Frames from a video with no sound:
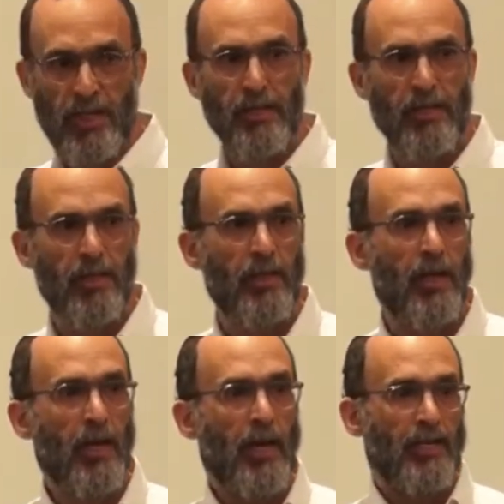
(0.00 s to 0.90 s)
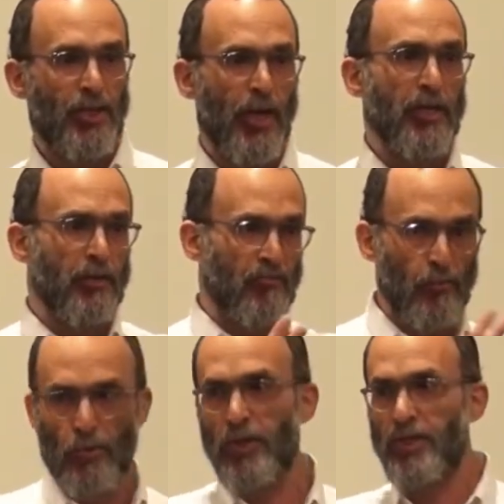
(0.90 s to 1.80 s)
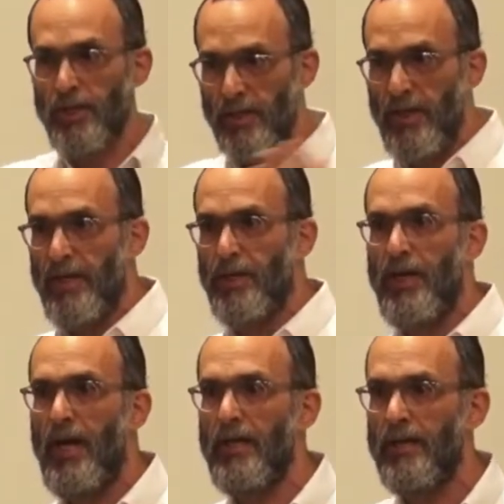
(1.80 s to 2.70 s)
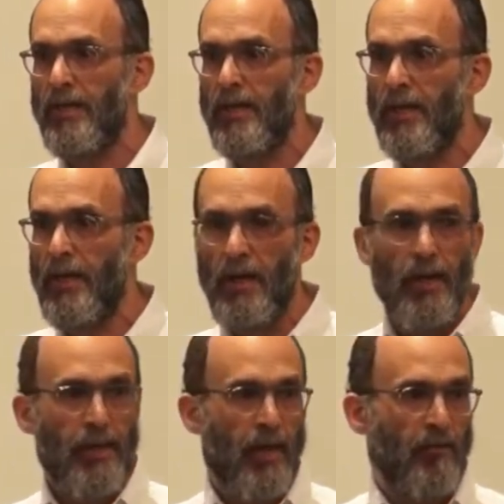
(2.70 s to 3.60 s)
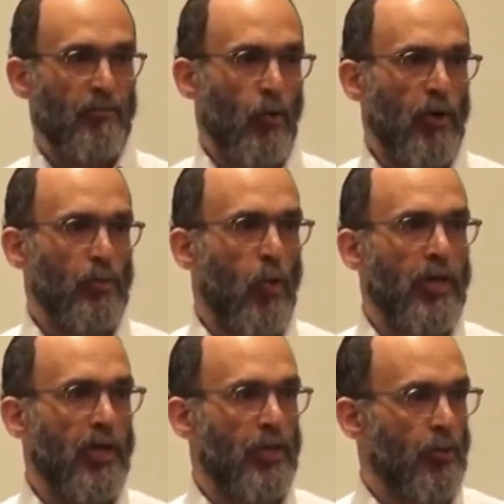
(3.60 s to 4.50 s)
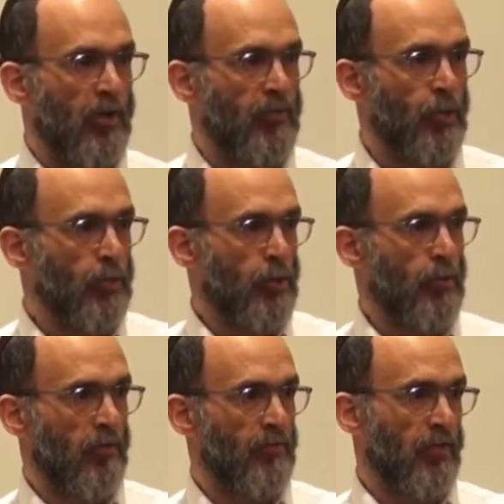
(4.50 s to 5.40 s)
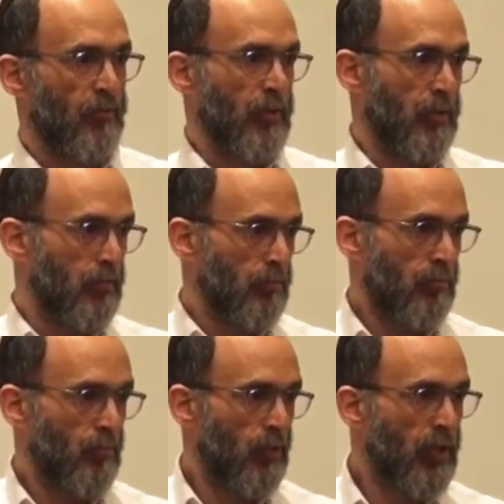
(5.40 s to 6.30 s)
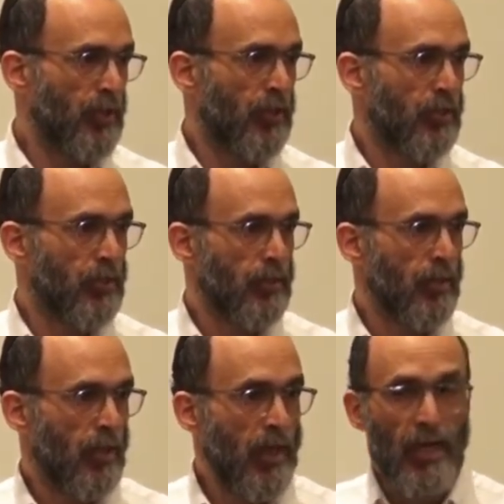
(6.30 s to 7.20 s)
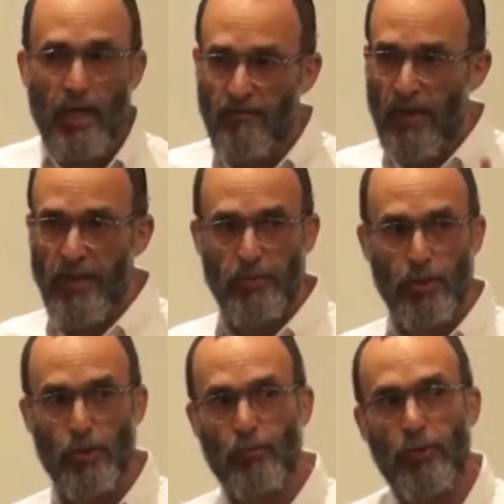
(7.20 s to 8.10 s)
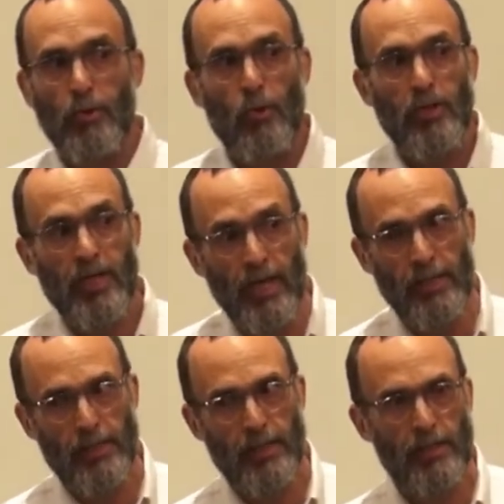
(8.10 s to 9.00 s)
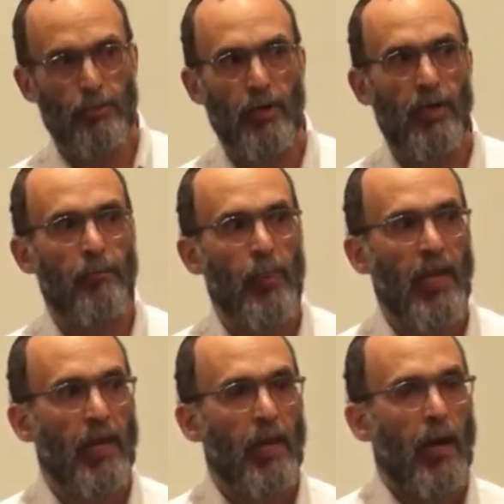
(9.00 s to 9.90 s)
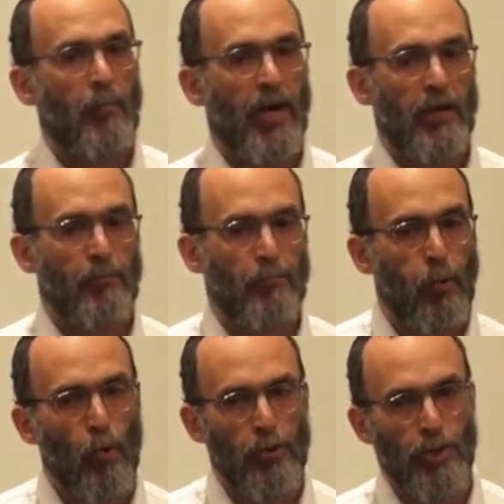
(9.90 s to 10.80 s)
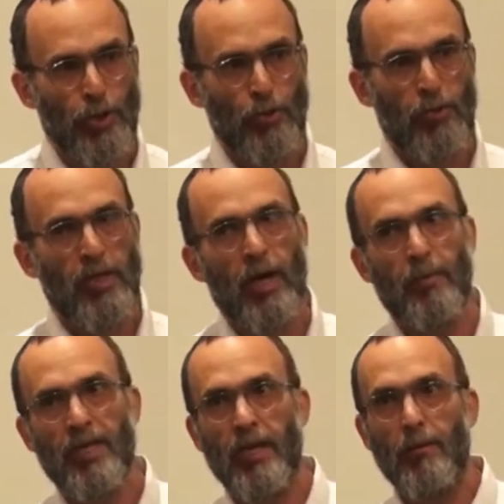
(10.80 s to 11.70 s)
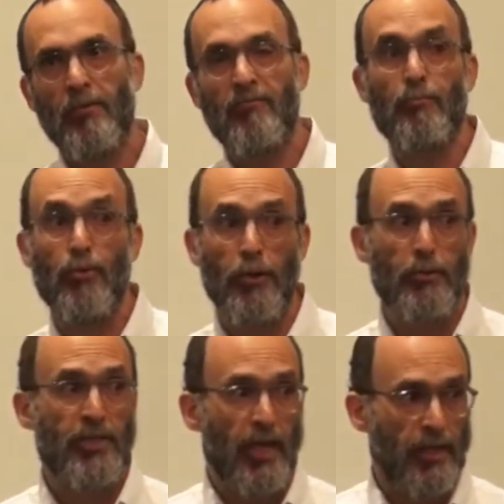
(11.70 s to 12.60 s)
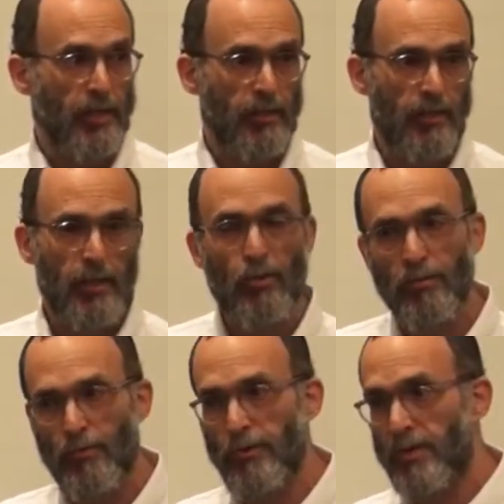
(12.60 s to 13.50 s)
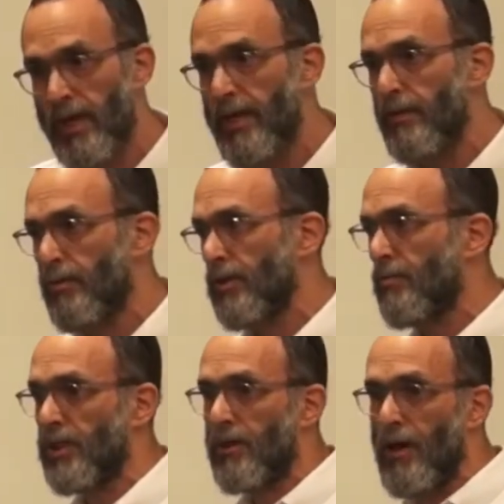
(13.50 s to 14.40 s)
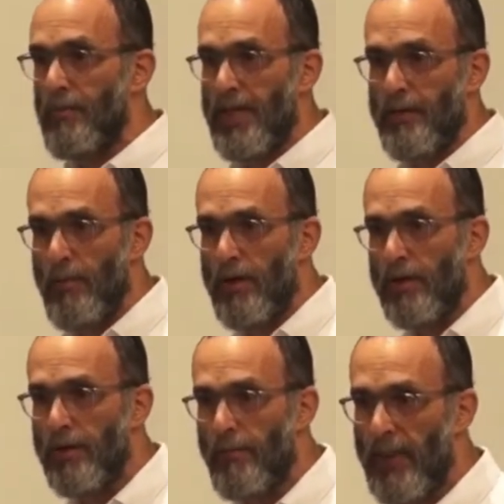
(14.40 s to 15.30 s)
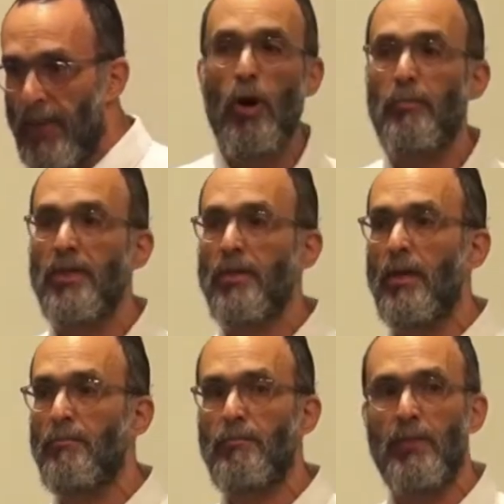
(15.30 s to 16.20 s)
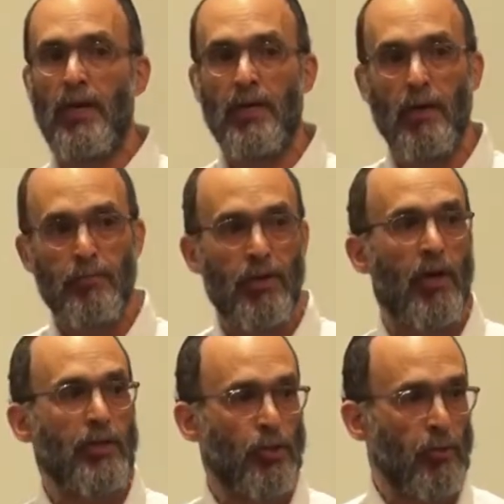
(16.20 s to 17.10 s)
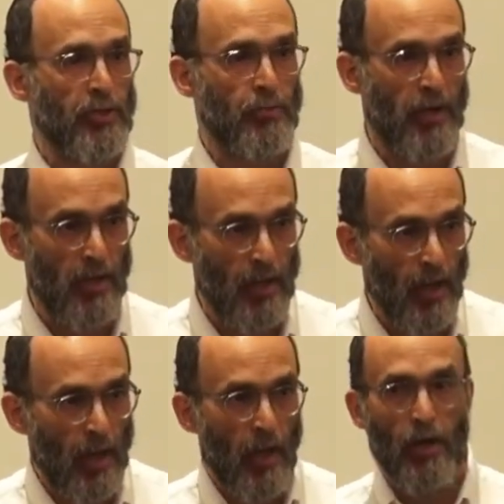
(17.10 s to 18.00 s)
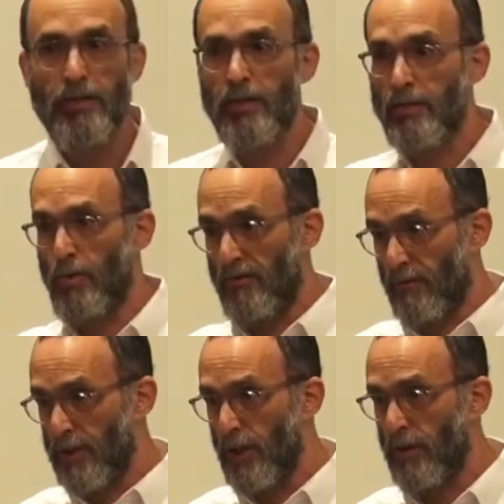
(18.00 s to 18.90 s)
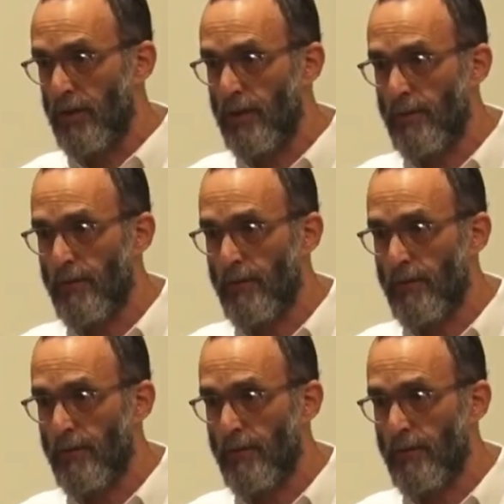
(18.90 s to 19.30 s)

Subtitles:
identity, change it from religion to nationality, then of course, why can't you have Jews who are of different religions? In fact, there was a Supreme Court case in Israel about a born Jew, a guy by the name of Brother Daniel. I call him Brother Daniel because he was a Carmelite monk. He grew up and applied to Israel under the law of return.